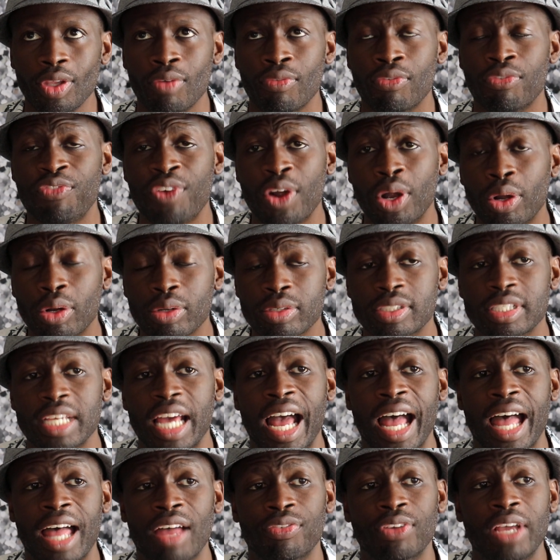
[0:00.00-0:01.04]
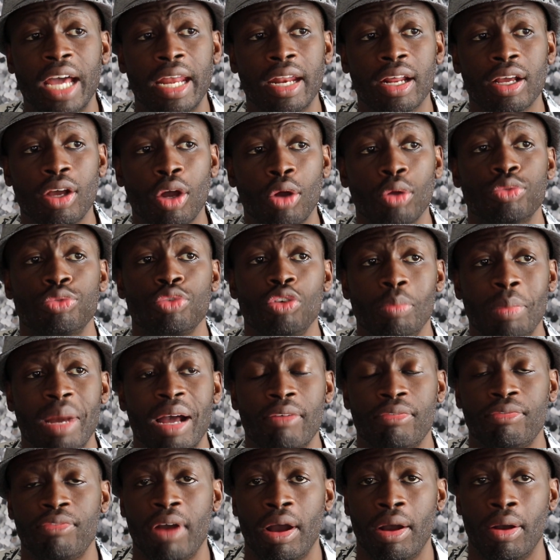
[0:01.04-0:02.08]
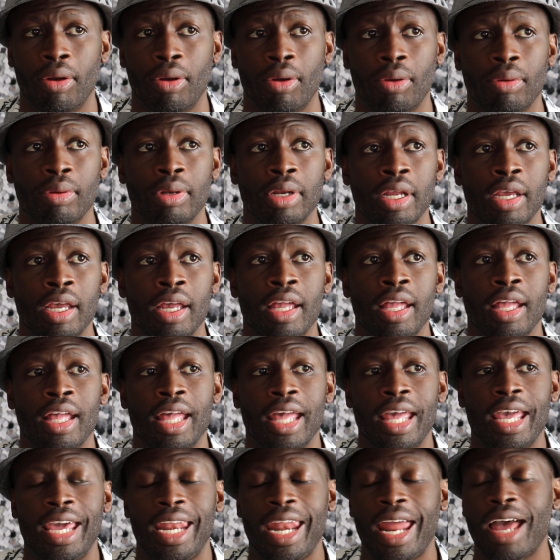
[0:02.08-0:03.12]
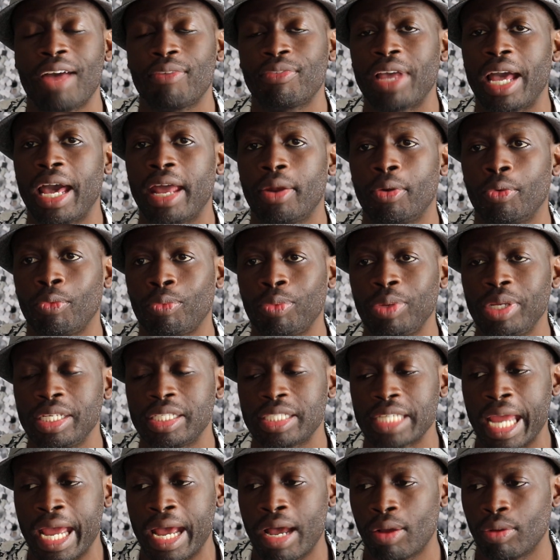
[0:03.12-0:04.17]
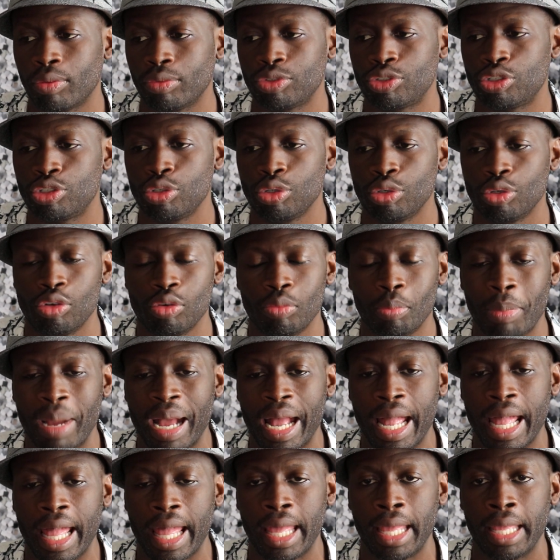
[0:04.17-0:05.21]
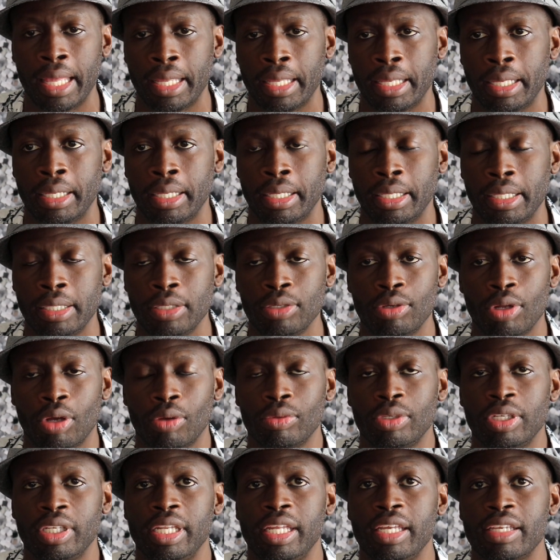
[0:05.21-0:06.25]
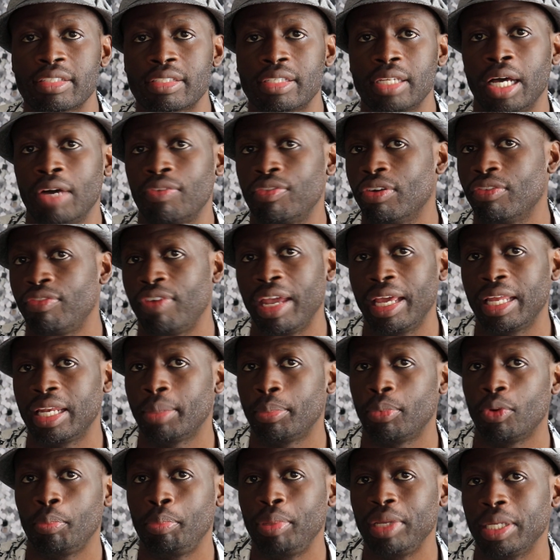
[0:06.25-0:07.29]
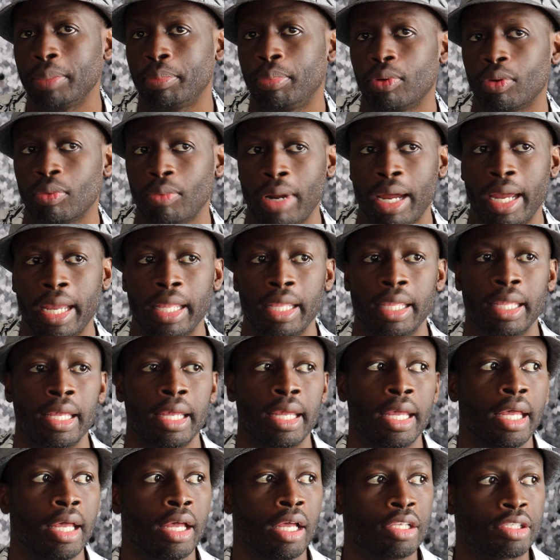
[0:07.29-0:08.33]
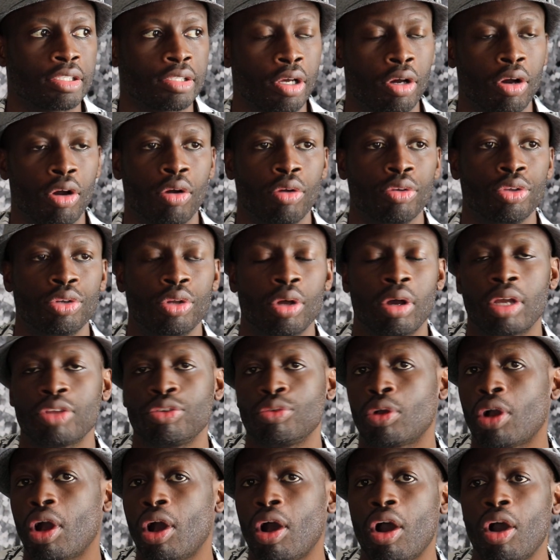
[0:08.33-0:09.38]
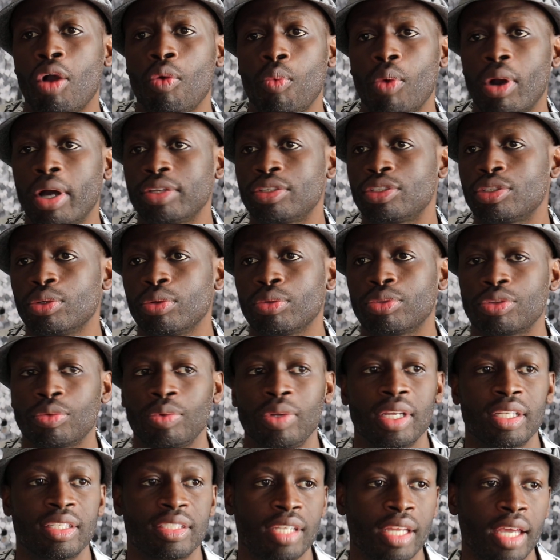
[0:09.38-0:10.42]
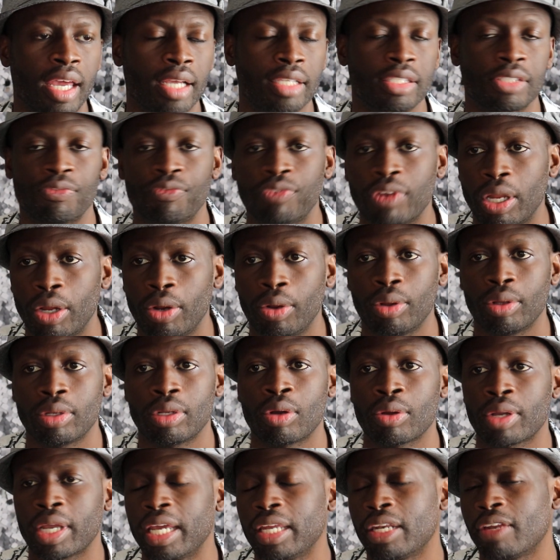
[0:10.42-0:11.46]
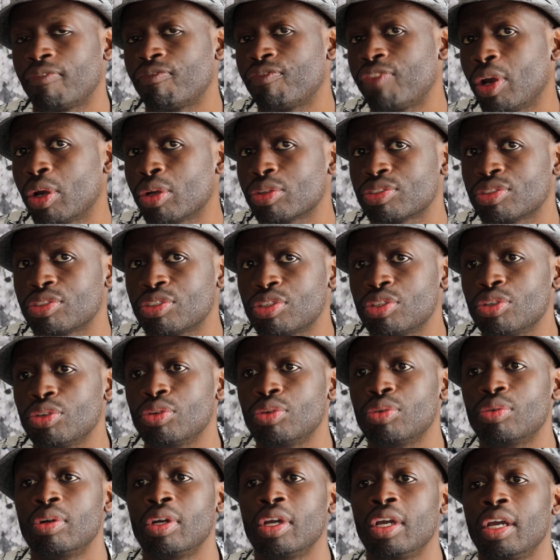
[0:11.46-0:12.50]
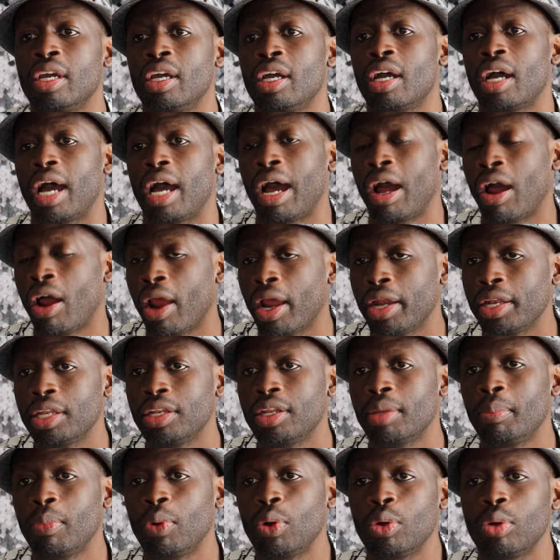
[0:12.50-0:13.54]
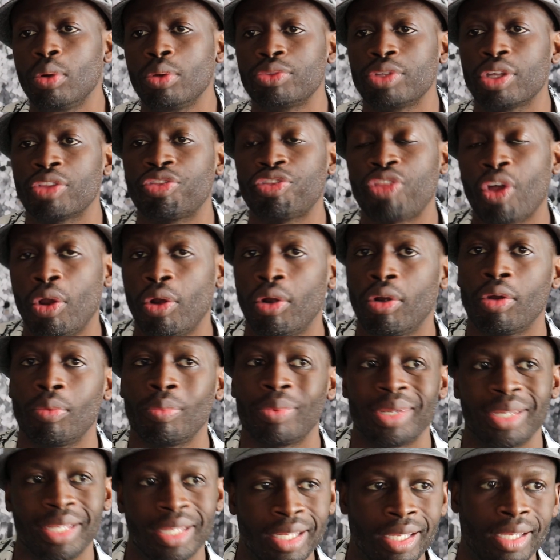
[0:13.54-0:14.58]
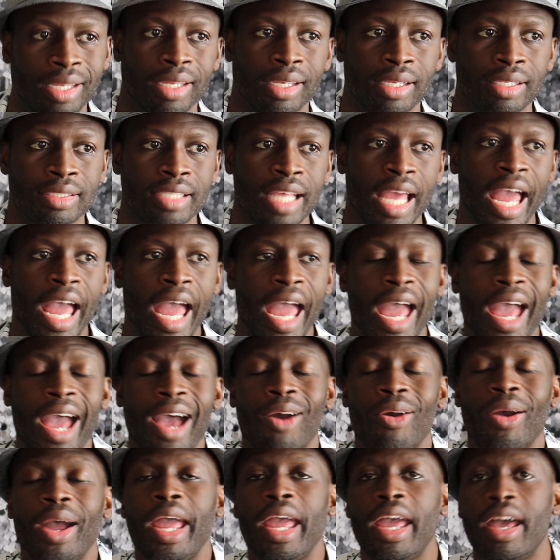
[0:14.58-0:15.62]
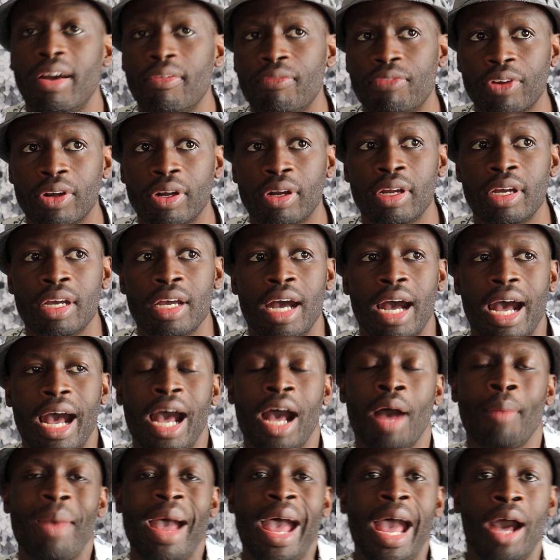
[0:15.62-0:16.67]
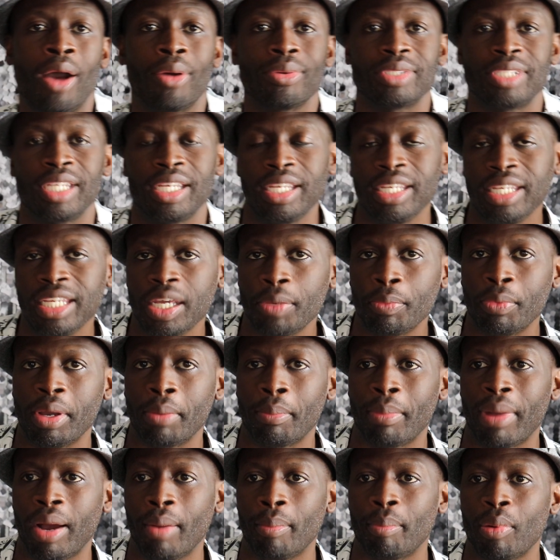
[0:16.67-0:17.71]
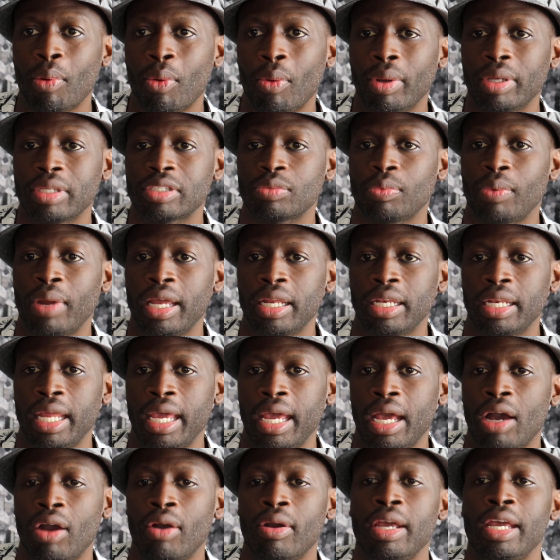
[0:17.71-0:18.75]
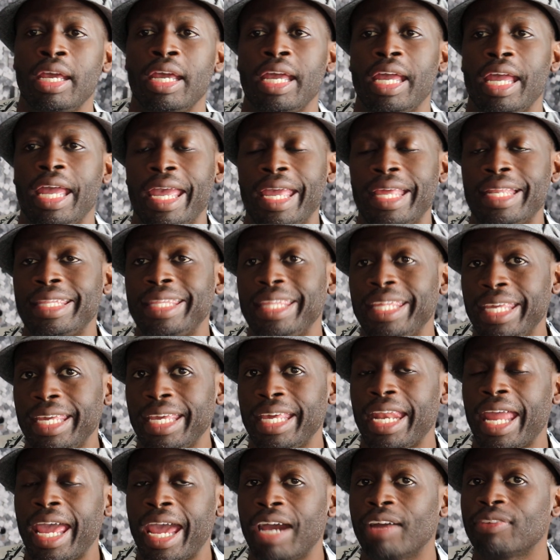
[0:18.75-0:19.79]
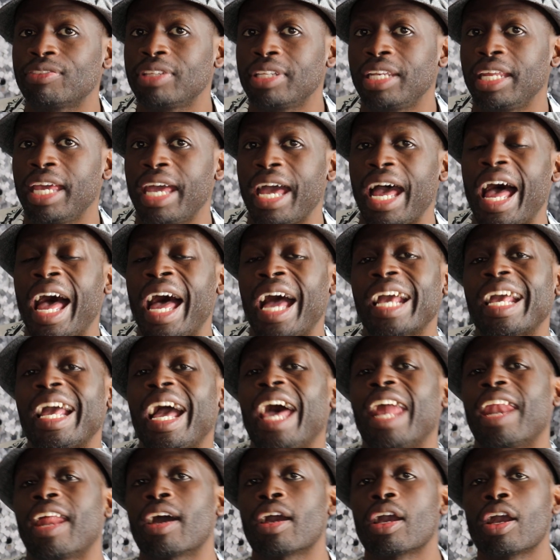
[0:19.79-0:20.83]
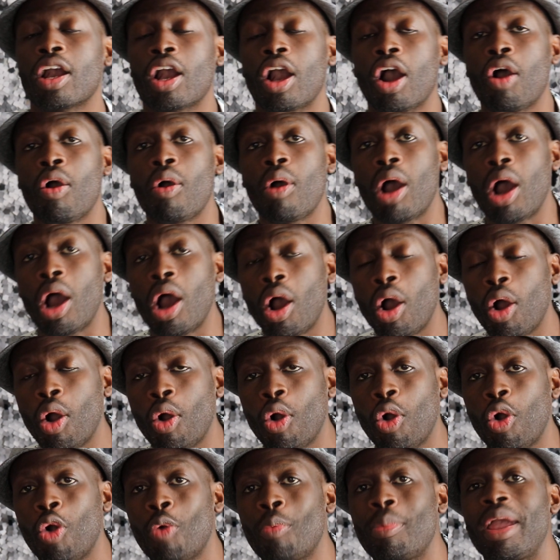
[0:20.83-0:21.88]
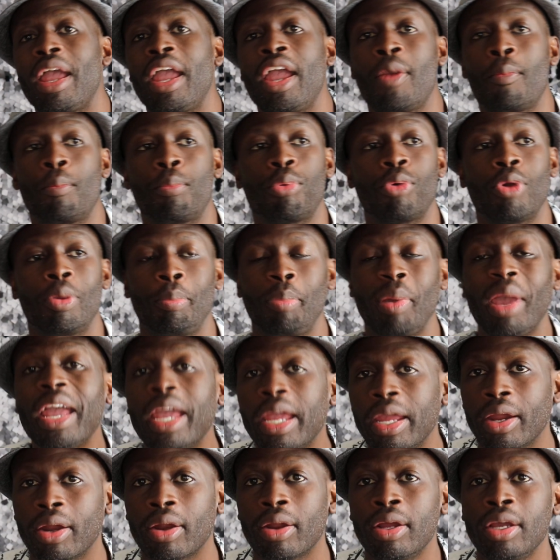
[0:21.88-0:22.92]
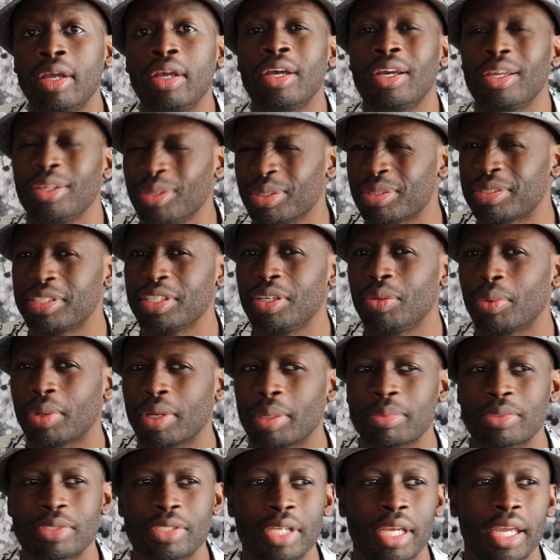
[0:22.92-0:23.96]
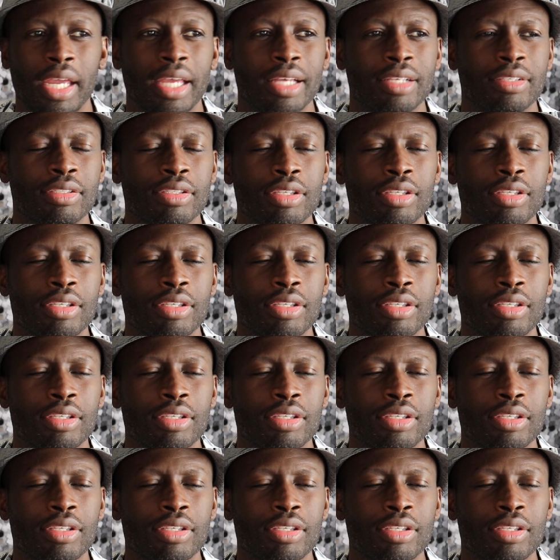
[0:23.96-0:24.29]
First, I've got to go through my phone and I've got to reach out to my, you know, list of available people, right? So, you know, you call one, two, three, text, flirt. Okay, the first two aren't in the mood. The third one is. However, I'm out to eat with my boys right now and then after that, I gotta go home and prepare. You see what I'm saying?